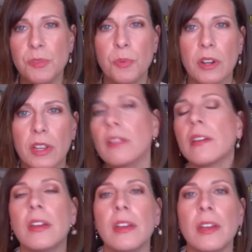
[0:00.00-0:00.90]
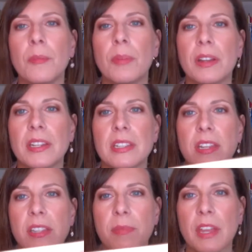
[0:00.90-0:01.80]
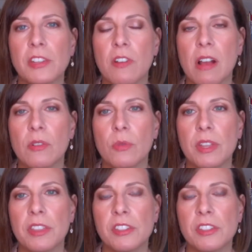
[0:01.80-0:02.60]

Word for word: is pretty, but it's not something I travel with.